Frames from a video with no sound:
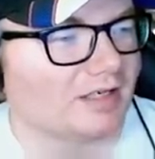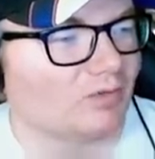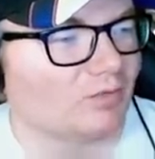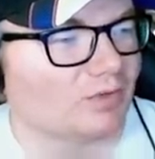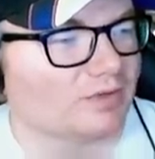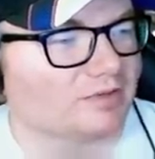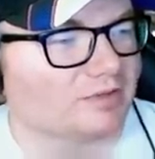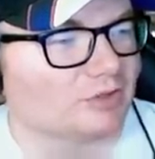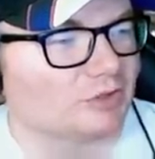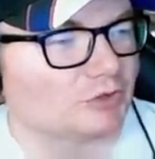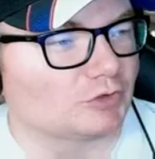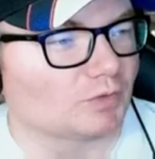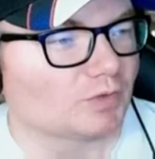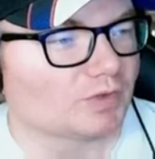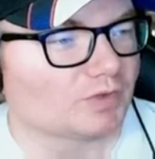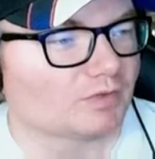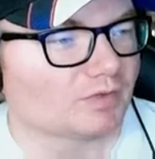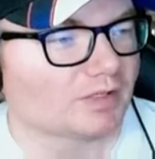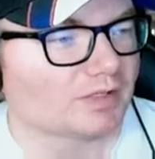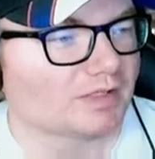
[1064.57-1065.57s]
I wanted a
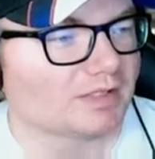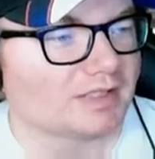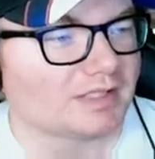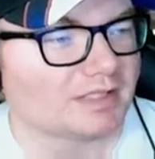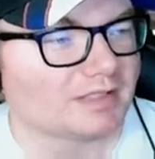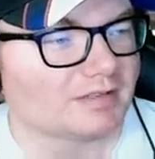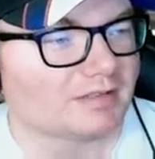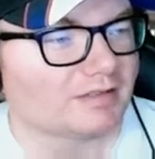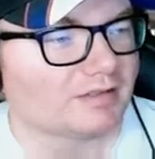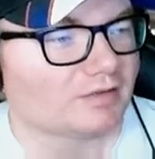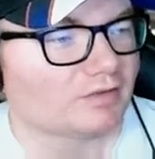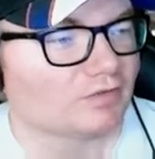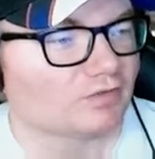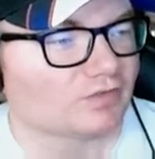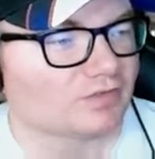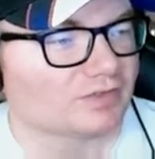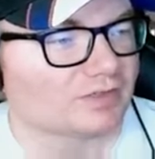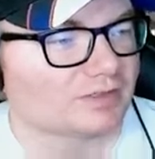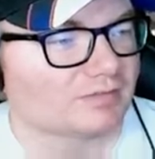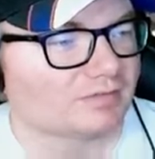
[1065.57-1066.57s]
shorter run at the end, you know,
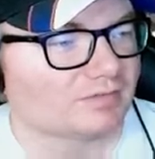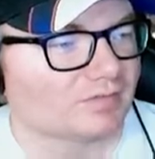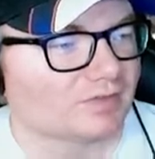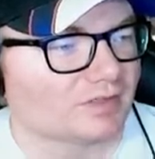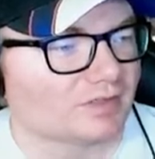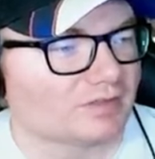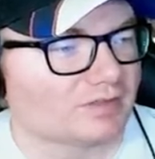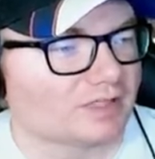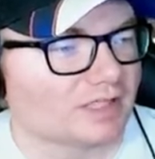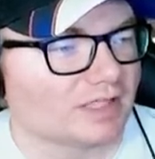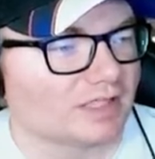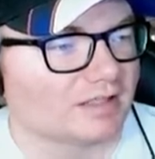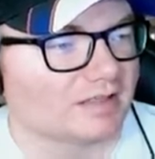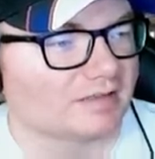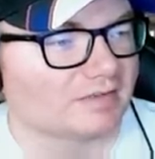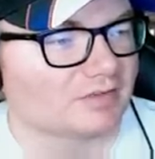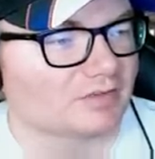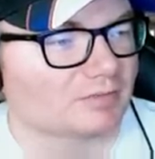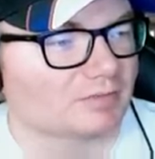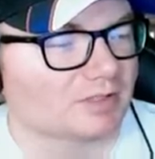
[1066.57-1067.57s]
for, for our
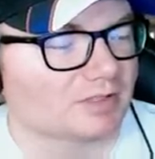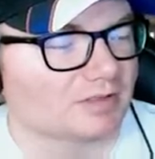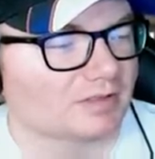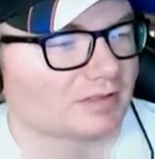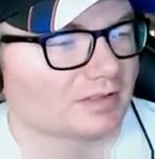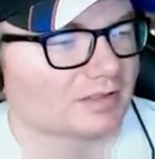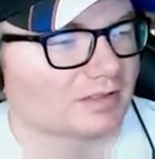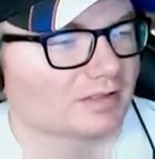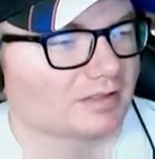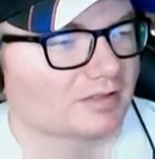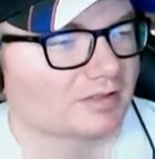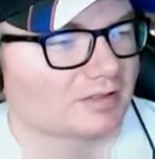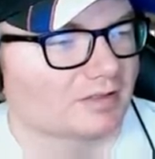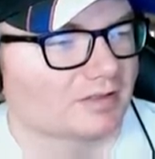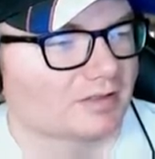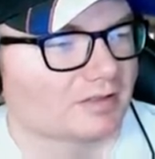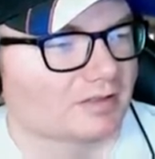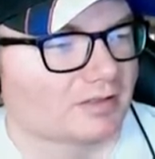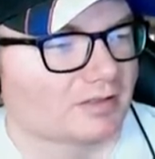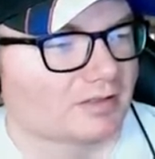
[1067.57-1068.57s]
tires, but
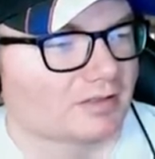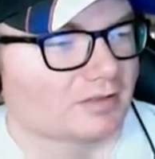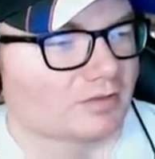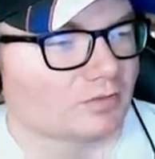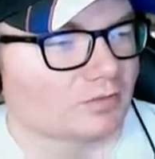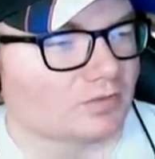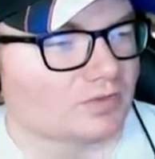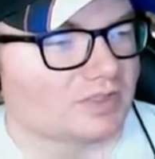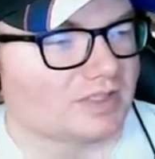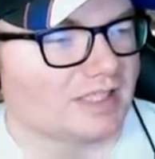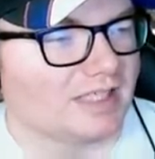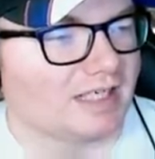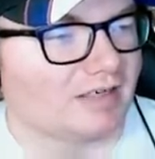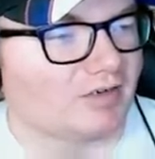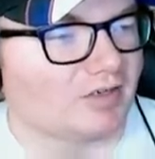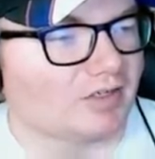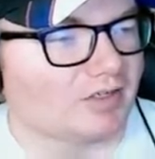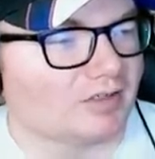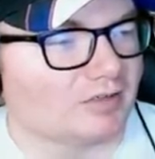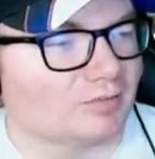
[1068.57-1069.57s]
we'll see
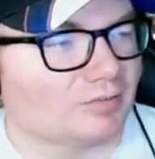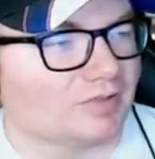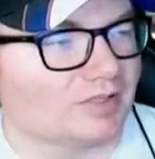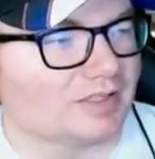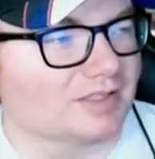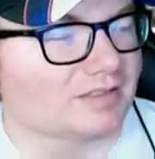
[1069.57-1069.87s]
how it all